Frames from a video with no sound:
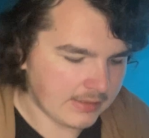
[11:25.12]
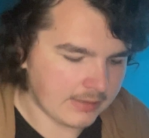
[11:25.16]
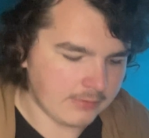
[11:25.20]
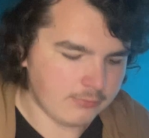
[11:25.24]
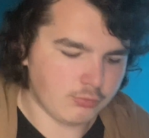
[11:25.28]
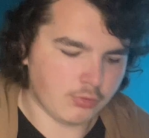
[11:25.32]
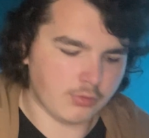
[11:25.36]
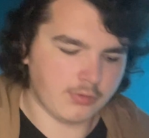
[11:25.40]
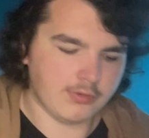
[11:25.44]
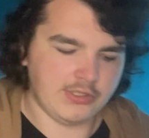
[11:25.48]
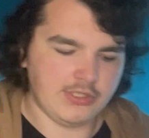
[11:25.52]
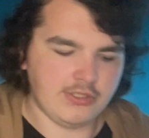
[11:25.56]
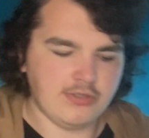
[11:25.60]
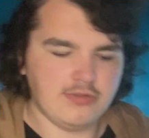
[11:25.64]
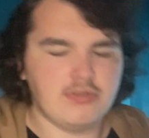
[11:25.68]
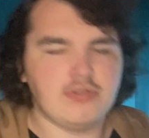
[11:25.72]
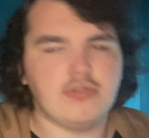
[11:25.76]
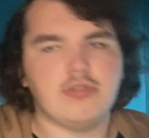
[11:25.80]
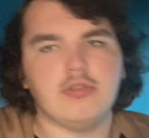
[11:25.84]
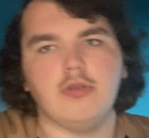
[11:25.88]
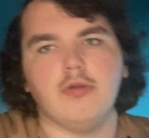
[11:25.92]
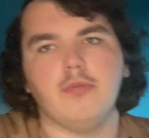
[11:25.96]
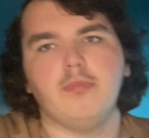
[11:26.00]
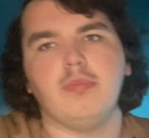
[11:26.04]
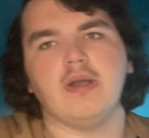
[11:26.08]
we're used
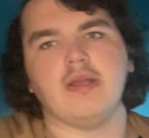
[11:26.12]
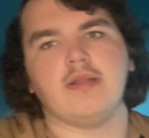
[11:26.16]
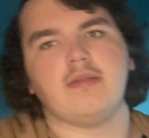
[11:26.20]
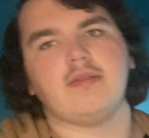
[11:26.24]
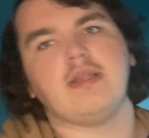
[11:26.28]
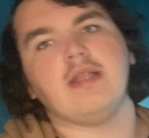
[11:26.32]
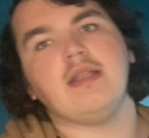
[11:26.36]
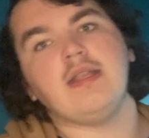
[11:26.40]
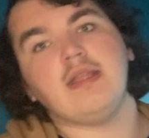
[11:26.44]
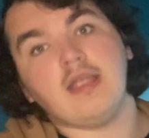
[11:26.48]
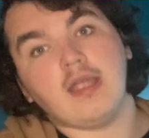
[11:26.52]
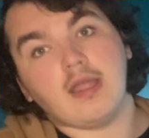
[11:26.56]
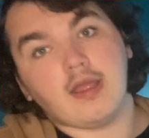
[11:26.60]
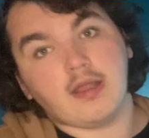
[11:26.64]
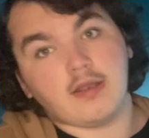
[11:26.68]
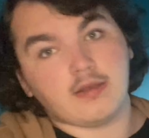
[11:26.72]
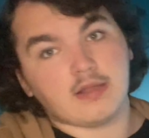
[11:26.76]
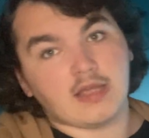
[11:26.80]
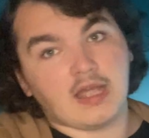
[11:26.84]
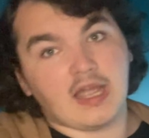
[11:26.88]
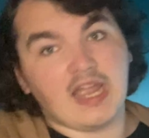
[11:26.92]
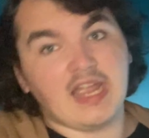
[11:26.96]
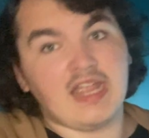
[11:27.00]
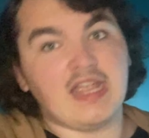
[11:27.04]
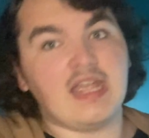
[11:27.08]
to. But then again,
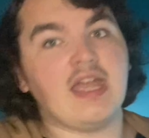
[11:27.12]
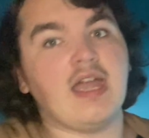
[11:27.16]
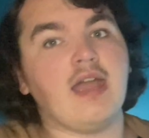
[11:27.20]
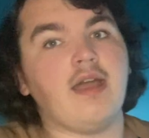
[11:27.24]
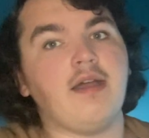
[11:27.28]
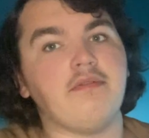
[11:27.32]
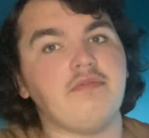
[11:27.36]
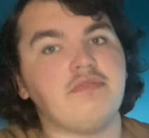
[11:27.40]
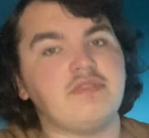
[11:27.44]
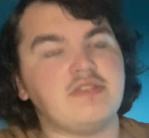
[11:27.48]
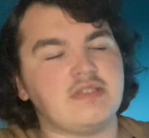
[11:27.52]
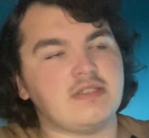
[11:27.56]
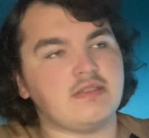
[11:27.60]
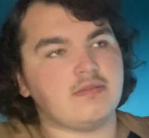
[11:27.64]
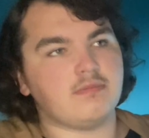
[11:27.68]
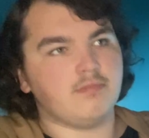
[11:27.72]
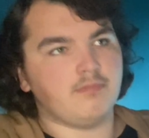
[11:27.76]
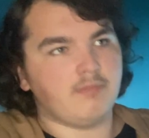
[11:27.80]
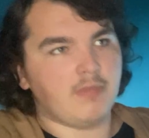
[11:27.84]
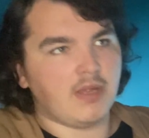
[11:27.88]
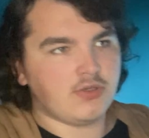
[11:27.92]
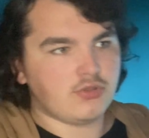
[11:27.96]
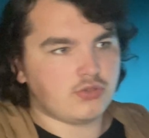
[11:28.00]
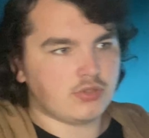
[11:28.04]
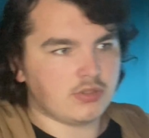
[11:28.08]
I have
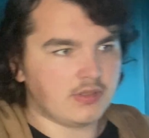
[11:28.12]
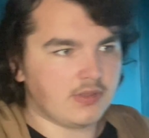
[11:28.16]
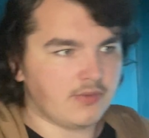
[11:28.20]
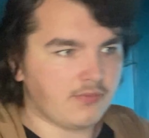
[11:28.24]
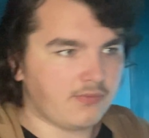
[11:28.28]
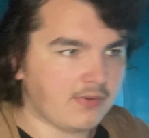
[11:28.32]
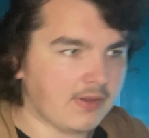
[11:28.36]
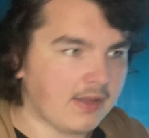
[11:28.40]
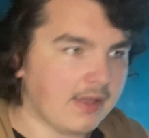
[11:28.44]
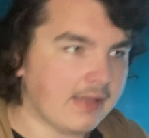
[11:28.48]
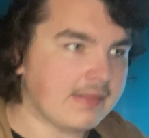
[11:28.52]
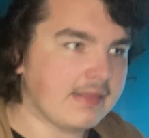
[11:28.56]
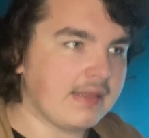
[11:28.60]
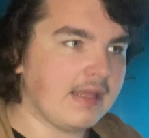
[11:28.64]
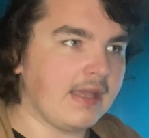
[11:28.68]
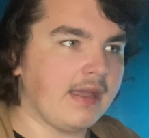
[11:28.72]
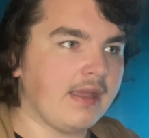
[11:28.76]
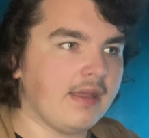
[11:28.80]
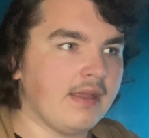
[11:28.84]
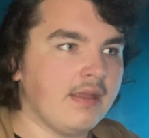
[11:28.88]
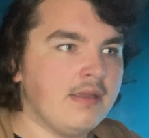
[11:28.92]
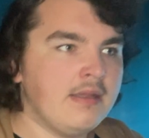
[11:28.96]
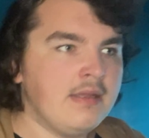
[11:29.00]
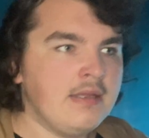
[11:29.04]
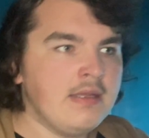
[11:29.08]
mentioned the fact
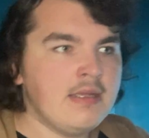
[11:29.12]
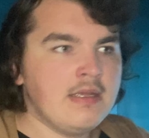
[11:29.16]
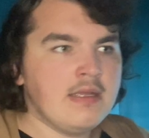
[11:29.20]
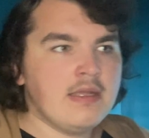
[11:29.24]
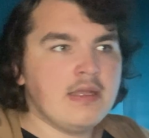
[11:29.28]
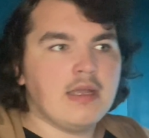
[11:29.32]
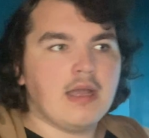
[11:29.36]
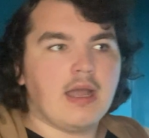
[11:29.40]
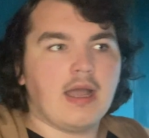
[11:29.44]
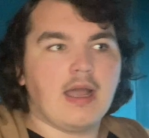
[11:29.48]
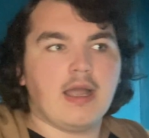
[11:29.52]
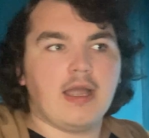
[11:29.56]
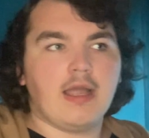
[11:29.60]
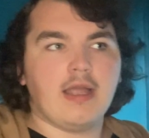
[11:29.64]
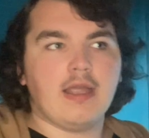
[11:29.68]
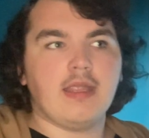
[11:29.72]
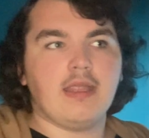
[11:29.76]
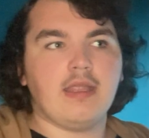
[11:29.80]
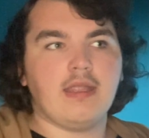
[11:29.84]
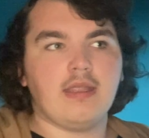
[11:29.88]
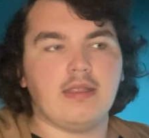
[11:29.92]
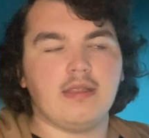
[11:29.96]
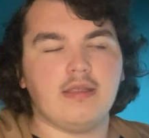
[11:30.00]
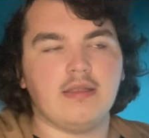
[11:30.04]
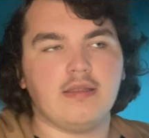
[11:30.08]
that
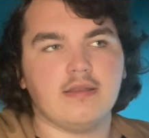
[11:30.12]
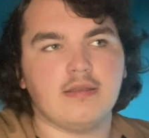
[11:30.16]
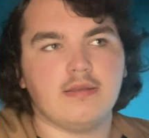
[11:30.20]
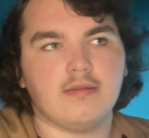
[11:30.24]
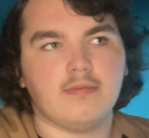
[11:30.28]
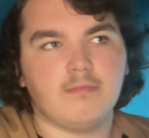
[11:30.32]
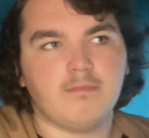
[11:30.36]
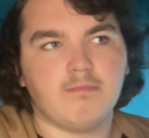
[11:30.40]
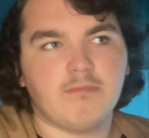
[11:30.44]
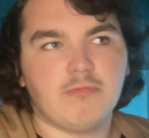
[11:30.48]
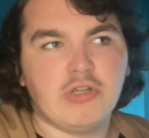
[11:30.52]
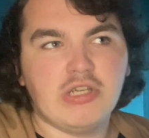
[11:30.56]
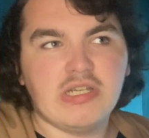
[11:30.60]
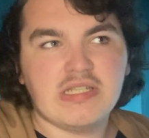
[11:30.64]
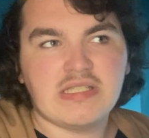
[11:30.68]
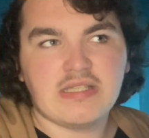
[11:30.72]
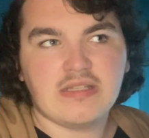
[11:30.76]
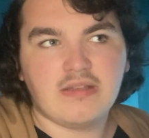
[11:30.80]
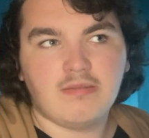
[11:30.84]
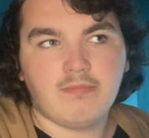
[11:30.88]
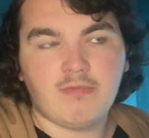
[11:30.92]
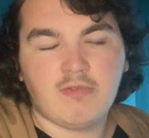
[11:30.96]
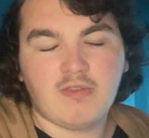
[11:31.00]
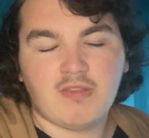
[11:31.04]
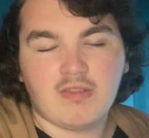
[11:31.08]

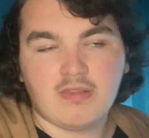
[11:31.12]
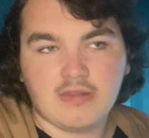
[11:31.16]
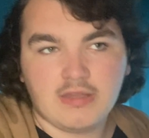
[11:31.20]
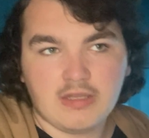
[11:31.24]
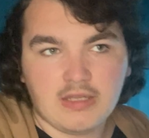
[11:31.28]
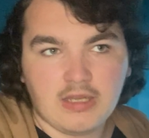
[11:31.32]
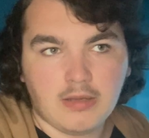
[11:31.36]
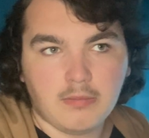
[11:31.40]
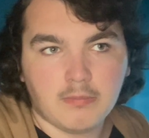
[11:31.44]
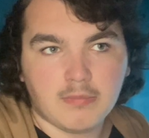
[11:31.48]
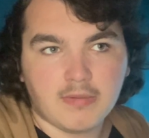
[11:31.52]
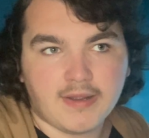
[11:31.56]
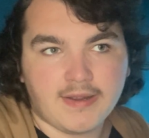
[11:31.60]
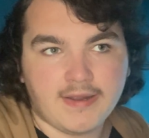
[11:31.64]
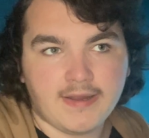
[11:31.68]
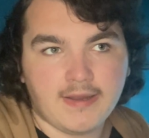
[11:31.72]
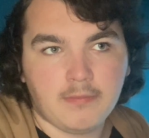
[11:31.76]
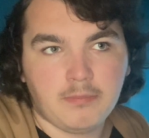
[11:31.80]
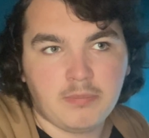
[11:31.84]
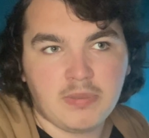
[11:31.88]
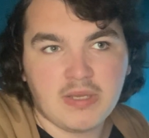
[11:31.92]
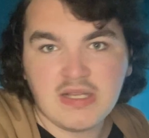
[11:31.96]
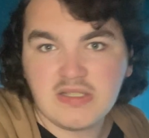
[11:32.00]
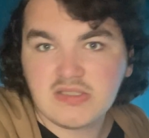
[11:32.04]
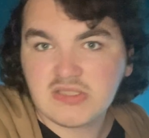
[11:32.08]
recently my
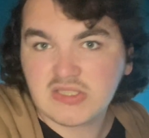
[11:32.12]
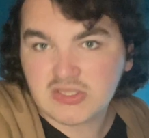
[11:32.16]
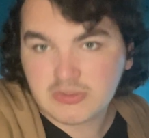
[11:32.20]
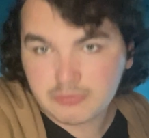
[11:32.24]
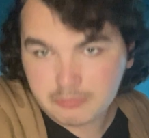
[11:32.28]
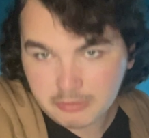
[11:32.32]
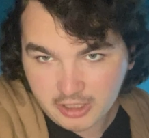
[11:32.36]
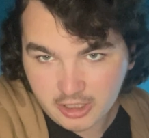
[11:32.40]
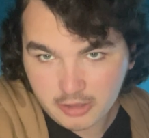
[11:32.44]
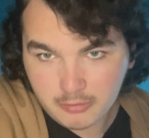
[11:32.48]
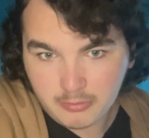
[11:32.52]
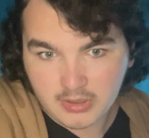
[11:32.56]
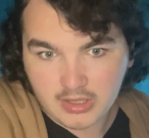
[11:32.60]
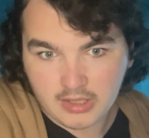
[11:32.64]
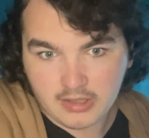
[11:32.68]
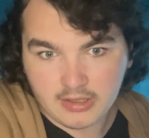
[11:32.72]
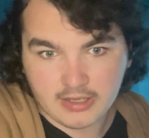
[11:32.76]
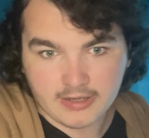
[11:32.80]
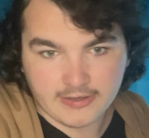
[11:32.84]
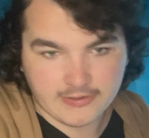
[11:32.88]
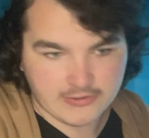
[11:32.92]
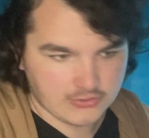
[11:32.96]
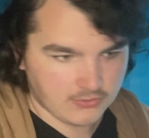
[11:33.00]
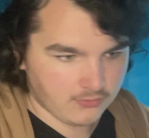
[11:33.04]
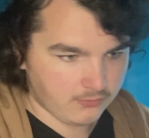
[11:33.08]
Pizza Spider-Man
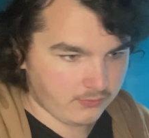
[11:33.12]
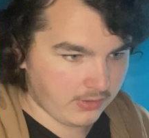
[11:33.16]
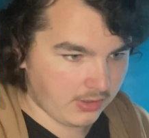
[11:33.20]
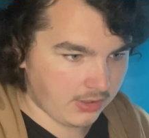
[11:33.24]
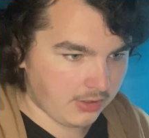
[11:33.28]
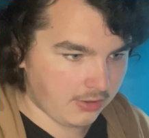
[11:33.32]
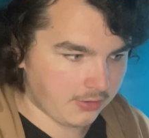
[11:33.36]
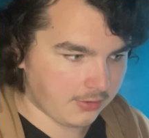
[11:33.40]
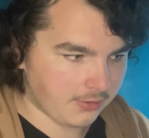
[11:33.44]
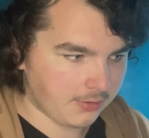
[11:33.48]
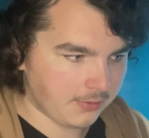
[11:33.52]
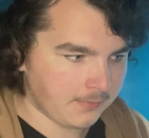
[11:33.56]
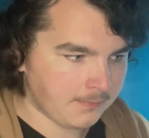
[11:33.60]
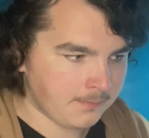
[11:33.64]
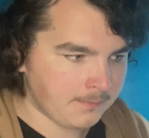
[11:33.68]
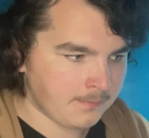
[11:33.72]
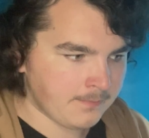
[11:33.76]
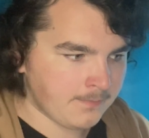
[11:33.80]
action figure,